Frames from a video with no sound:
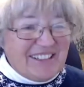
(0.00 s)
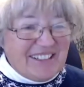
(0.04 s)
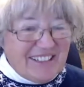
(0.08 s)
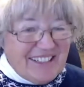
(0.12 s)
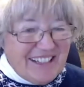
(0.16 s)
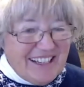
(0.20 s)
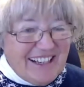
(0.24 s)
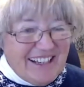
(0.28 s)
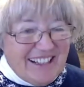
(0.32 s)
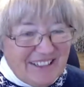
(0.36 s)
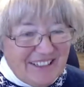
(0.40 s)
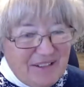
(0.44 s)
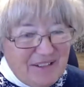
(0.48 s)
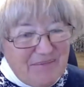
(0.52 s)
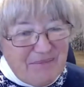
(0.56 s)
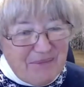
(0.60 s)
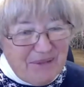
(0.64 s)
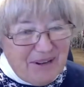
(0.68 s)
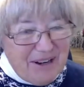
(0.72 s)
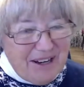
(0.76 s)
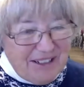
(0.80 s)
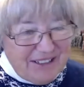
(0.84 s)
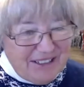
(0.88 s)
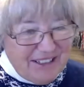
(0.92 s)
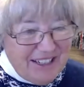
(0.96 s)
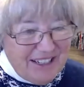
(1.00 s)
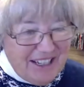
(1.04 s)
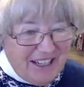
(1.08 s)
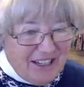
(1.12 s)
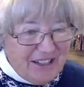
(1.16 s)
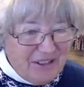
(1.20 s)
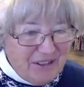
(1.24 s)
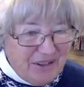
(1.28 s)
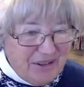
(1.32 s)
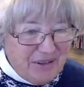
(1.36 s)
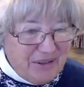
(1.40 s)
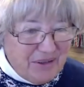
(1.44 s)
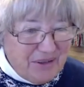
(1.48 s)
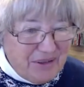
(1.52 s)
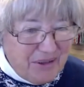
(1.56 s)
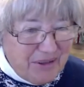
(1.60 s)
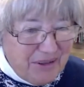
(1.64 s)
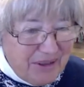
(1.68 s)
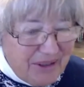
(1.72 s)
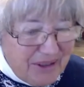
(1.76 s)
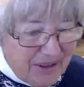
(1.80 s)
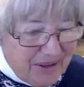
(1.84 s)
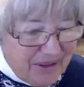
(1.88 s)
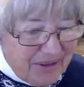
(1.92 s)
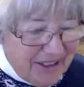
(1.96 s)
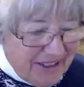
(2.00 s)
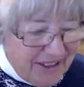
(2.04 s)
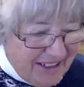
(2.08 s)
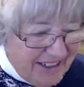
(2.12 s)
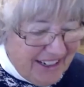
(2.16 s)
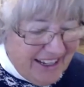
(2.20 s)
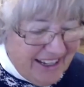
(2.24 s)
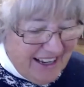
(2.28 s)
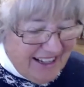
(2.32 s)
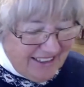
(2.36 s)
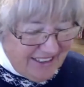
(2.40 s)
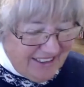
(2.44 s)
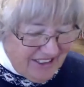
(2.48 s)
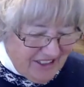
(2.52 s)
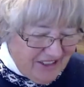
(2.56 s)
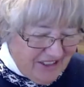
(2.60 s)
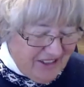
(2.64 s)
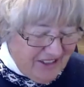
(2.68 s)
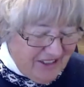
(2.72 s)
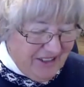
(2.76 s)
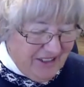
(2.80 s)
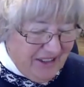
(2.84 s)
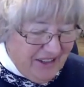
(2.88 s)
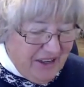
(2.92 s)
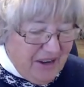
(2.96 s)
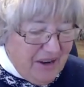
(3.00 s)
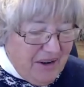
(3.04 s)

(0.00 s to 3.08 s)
said, Brandon. As usual, a great analogy.